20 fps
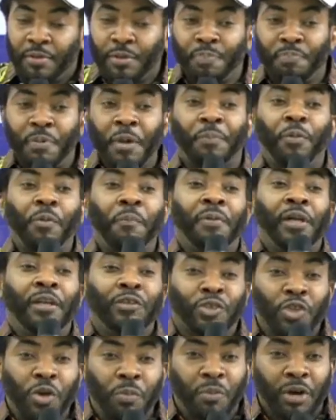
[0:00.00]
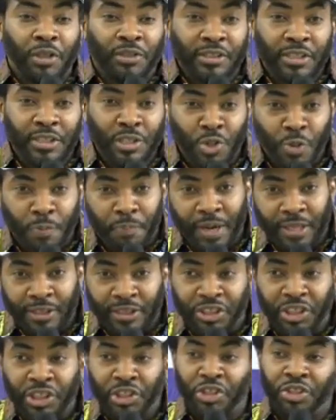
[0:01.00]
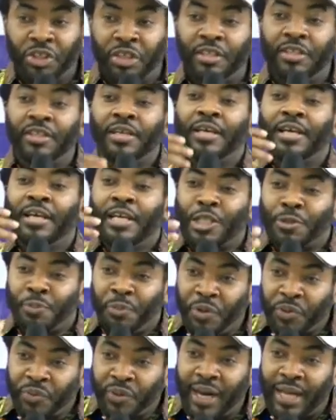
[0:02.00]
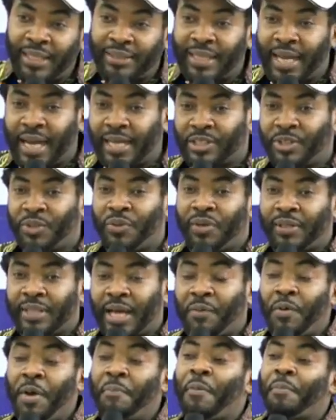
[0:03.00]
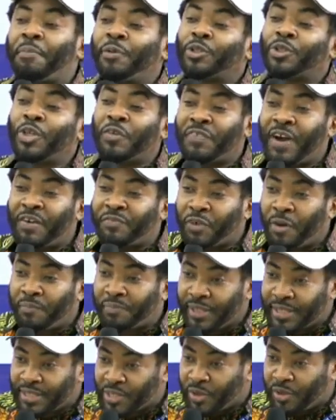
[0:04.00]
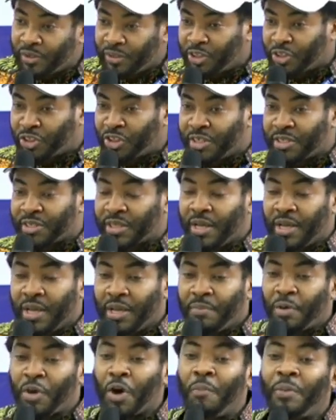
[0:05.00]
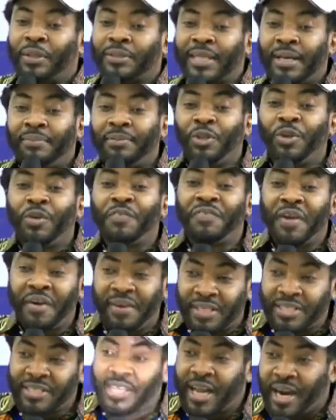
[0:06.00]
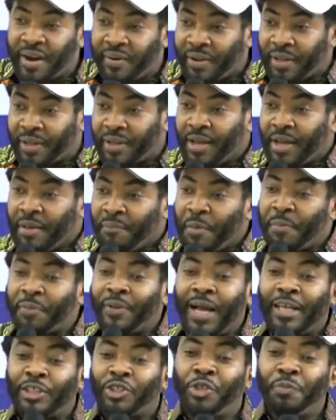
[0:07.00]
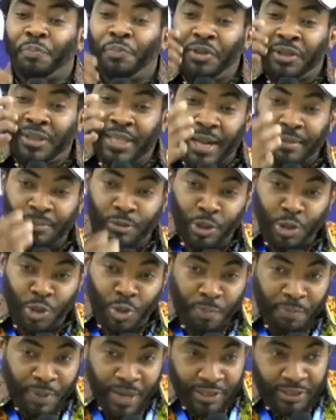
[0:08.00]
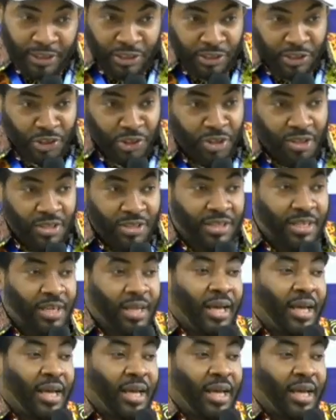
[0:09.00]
people believe so much in superstition, spiritual attacks and all that. When people suffer from these conditions, because most times they look very scary, people attribute them to superstitious